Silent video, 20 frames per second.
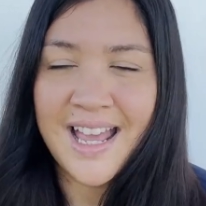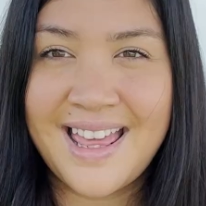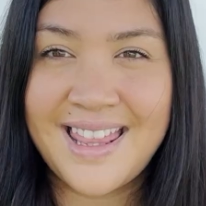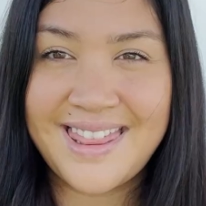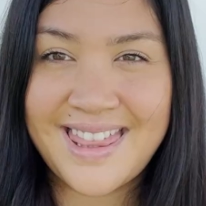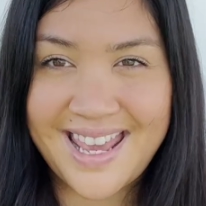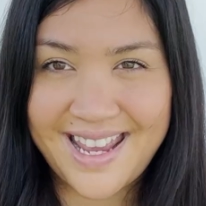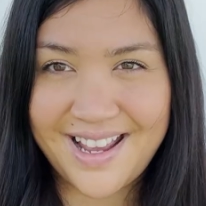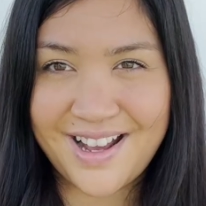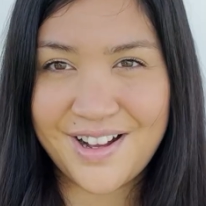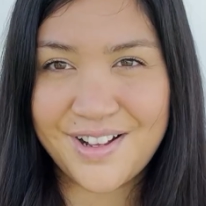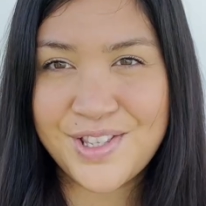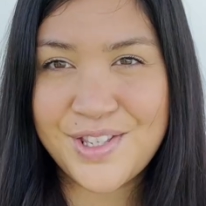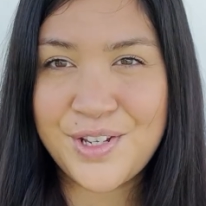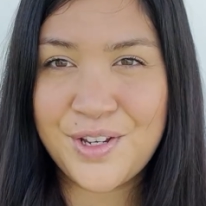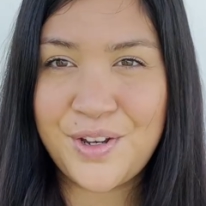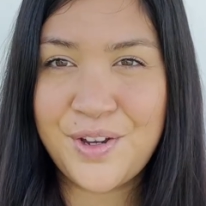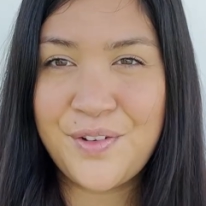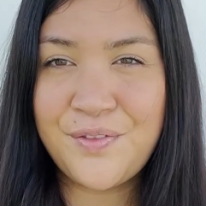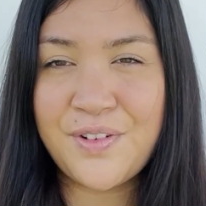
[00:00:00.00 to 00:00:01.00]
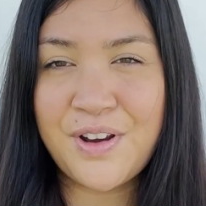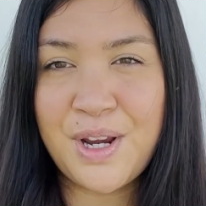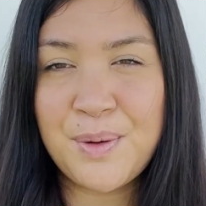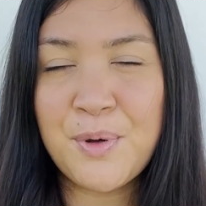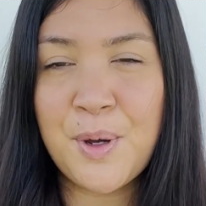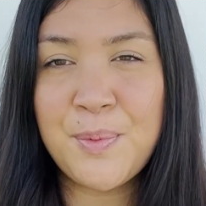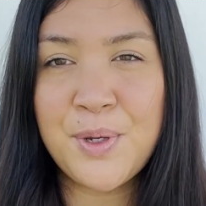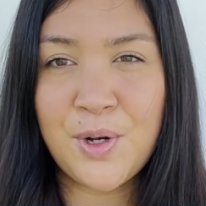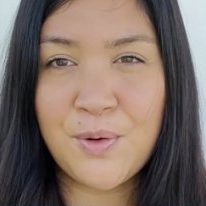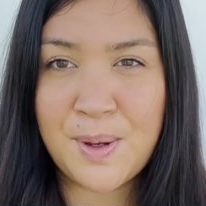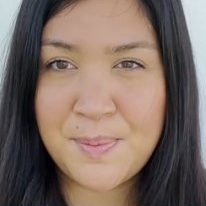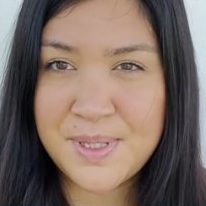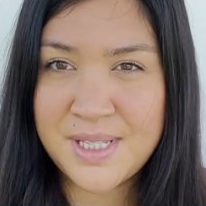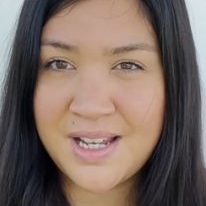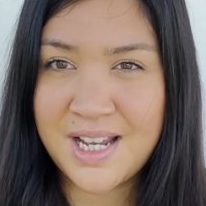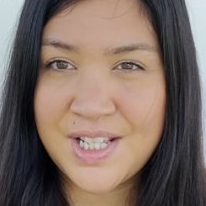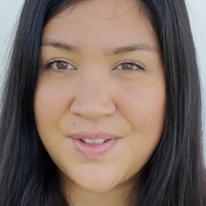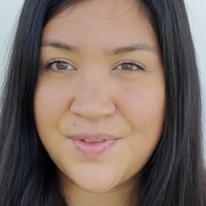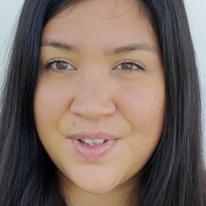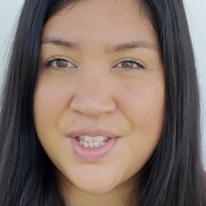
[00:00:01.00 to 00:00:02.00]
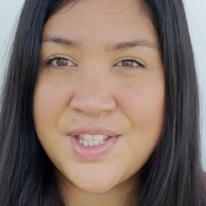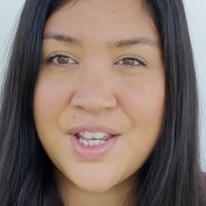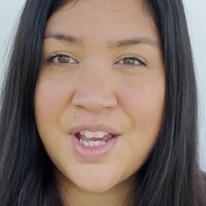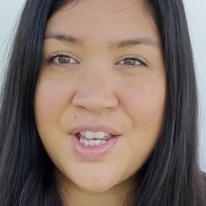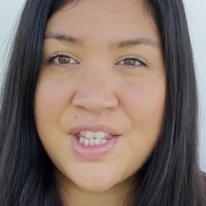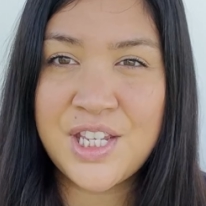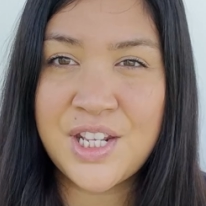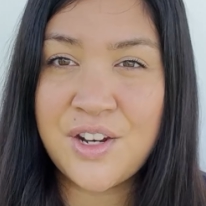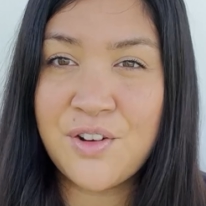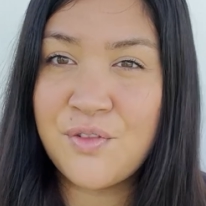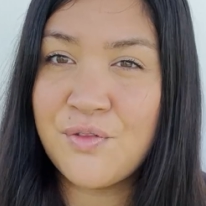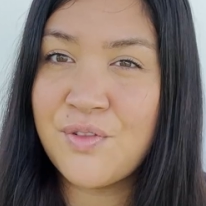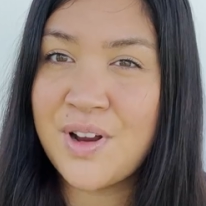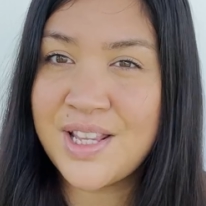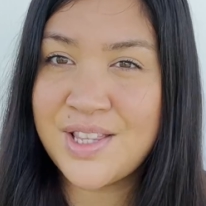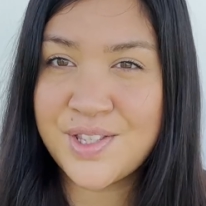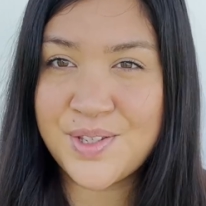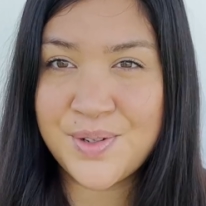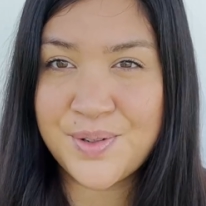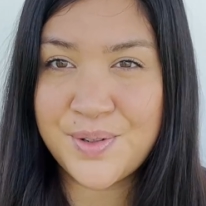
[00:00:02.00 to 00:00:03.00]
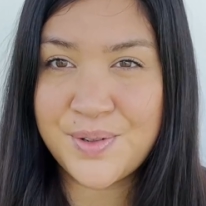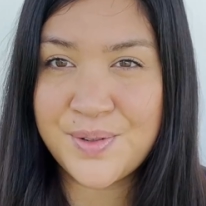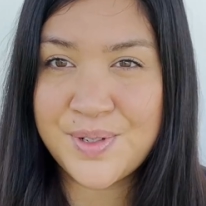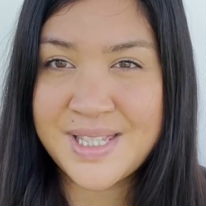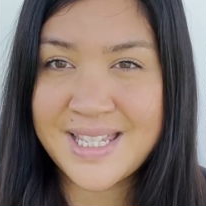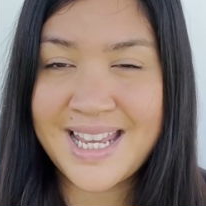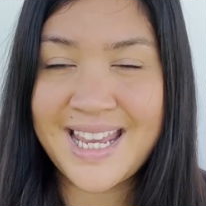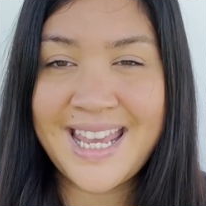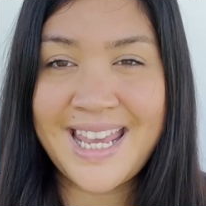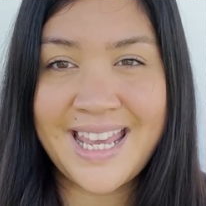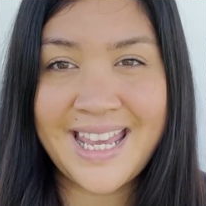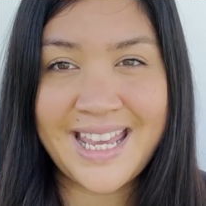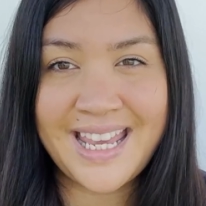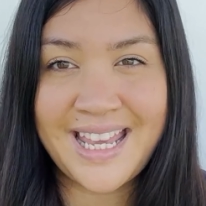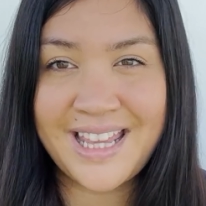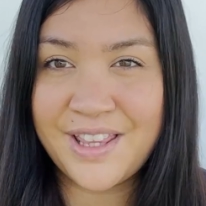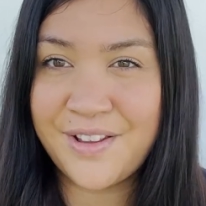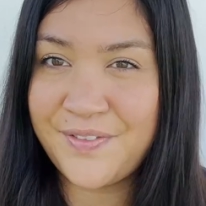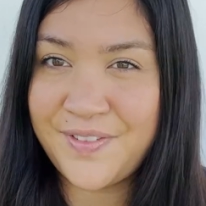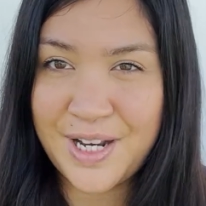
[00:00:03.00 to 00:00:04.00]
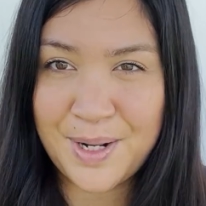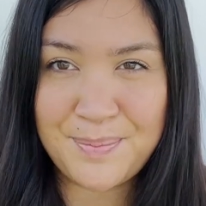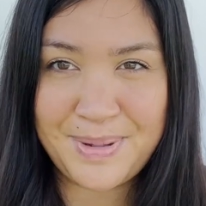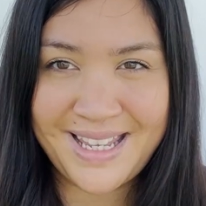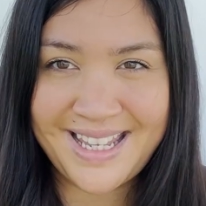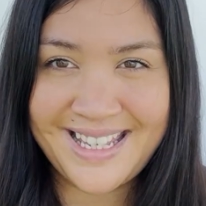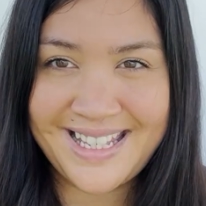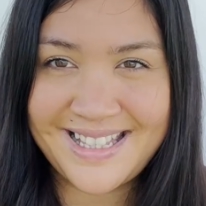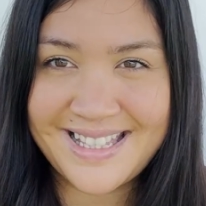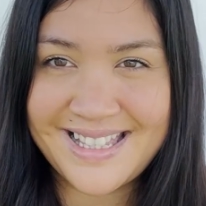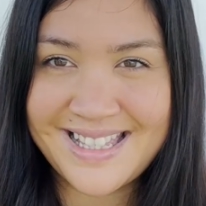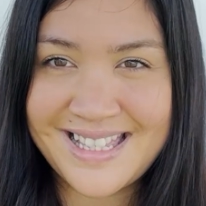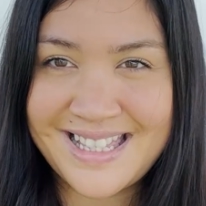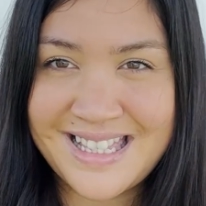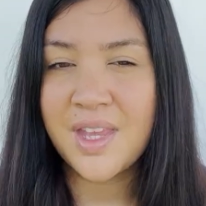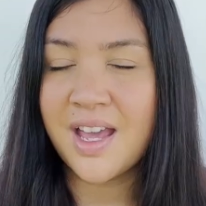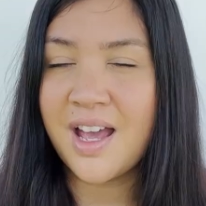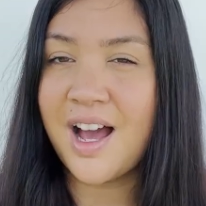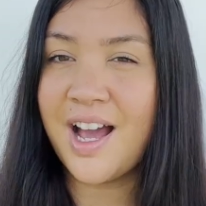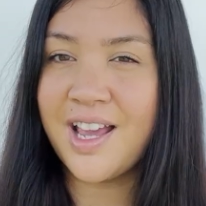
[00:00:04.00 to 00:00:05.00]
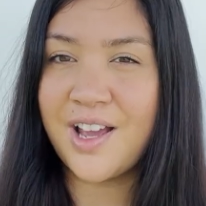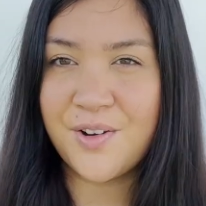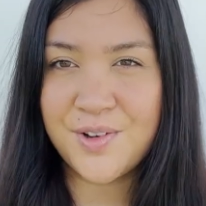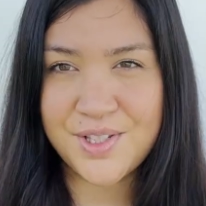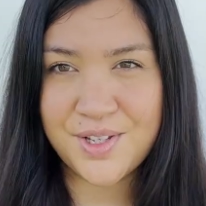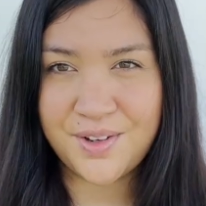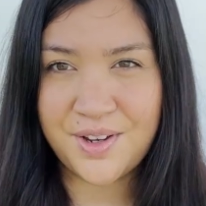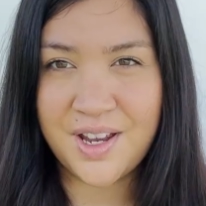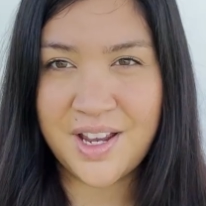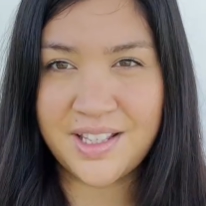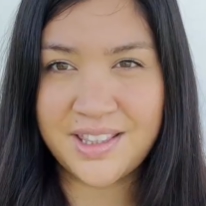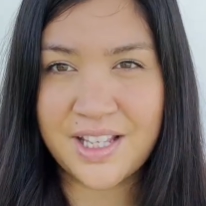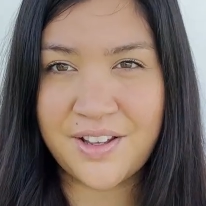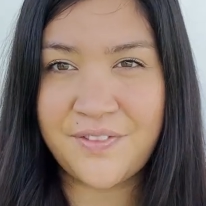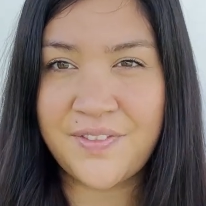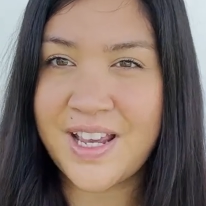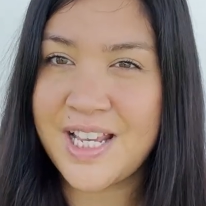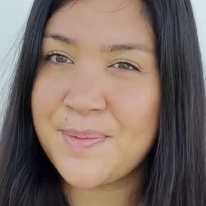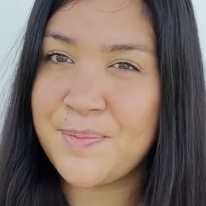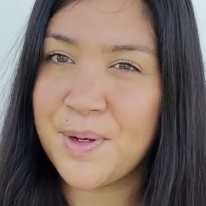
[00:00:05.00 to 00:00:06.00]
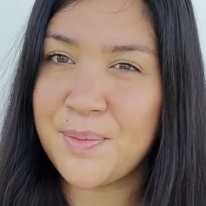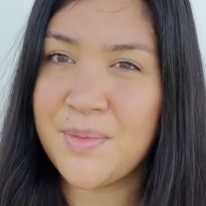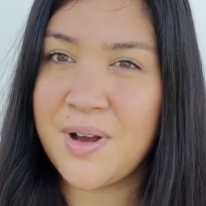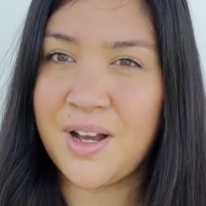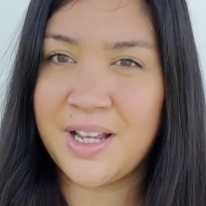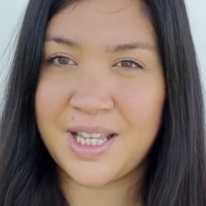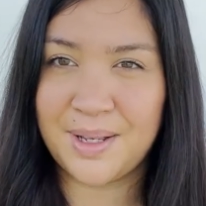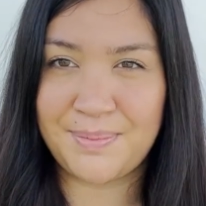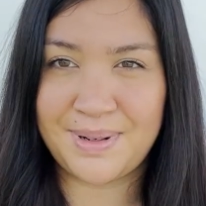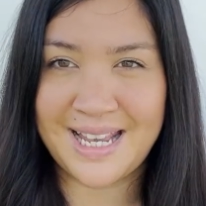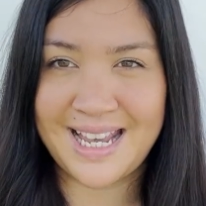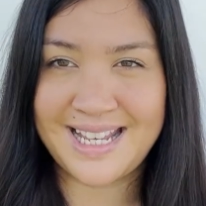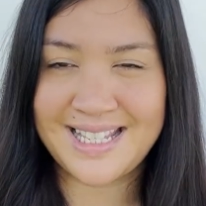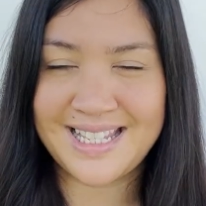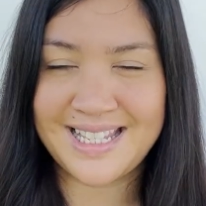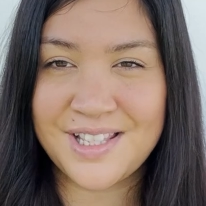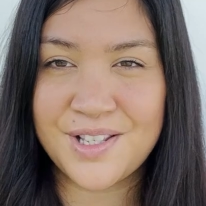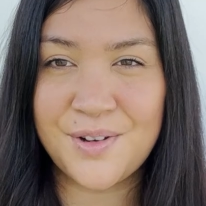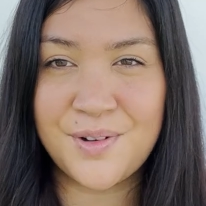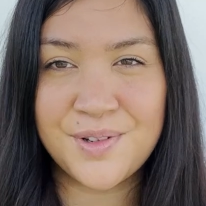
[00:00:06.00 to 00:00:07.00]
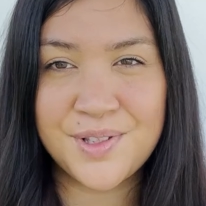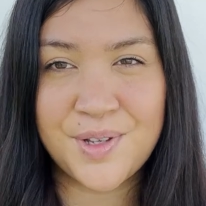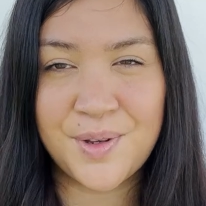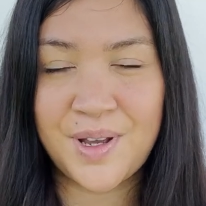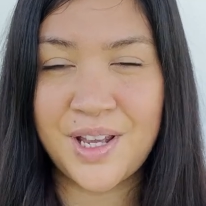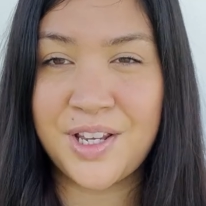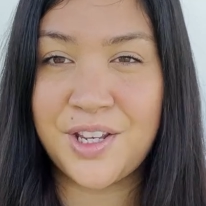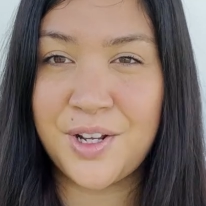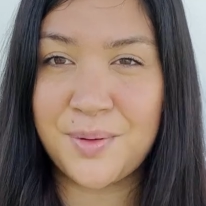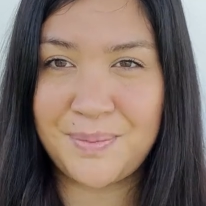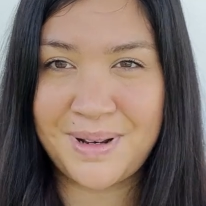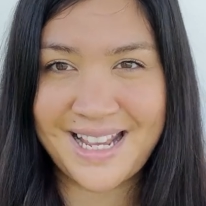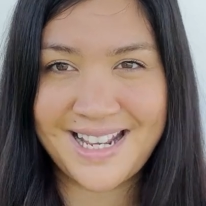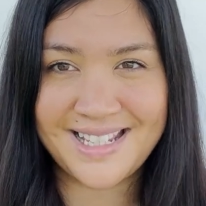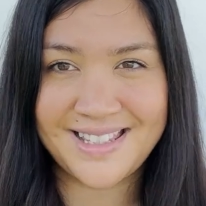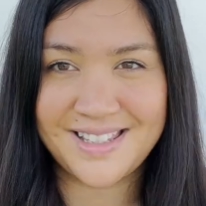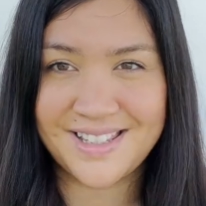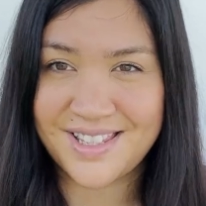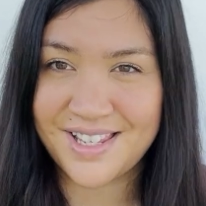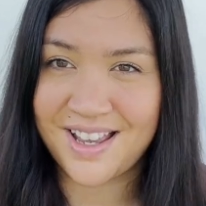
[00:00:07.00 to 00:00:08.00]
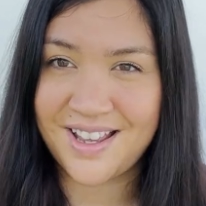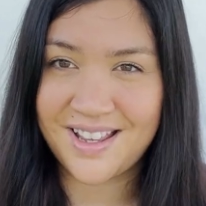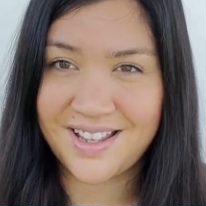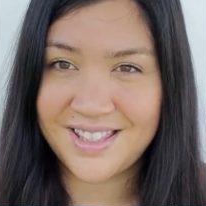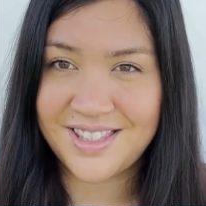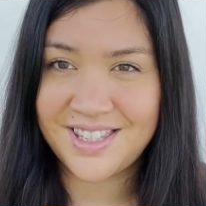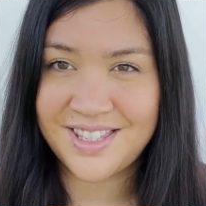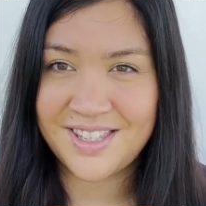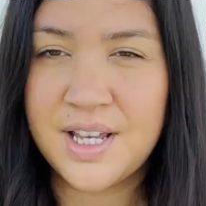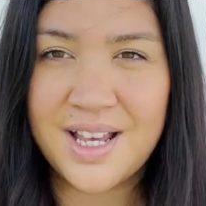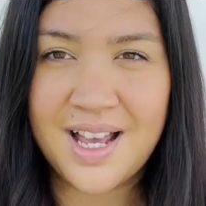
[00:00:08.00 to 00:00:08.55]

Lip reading: They are two very popular websites for searching rentals here in the Philippines. I also heard that Facebook Marketplace also a good place to search.